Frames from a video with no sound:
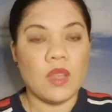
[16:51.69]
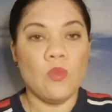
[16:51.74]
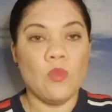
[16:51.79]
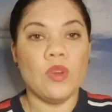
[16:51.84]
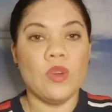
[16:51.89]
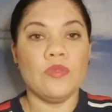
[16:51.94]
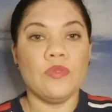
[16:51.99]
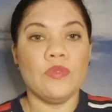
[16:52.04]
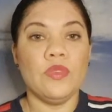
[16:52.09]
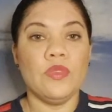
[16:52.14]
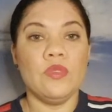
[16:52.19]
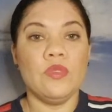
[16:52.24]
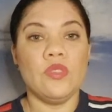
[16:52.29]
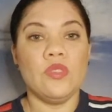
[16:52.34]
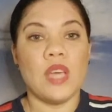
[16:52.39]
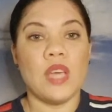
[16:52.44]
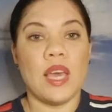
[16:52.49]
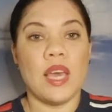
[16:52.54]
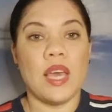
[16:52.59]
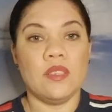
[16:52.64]
what
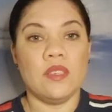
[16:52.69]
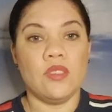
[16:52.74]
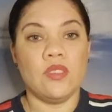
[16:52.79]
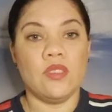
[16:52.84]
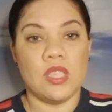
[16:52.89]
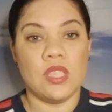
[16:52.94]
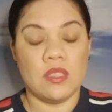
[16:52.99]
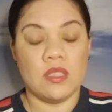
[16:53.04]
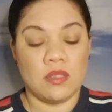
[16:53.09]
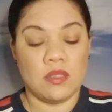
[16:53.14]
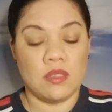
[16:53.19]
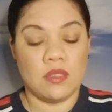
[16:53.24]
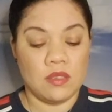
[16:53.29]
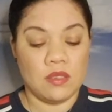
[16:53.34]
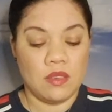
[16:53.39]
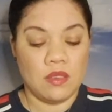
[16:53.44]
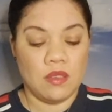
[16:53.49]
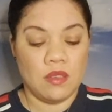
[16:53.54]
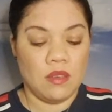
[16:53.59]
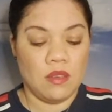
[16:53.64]
future energies
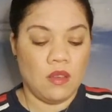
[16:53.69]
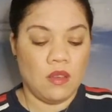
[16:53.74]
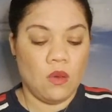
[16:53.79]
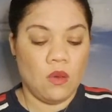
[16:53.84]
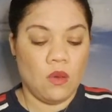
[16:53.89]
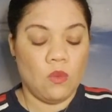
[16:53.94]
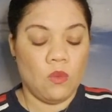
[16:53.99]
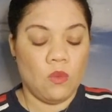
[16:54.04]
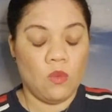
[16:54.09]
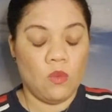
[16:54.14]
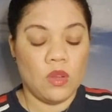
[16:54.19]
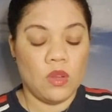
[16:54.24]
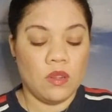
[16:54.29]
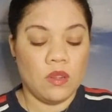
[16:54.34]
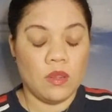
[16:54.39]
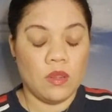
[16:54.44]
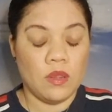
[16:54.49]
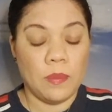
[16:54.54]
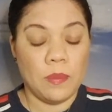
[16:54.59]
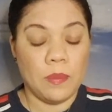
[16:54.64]

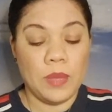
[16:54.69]
will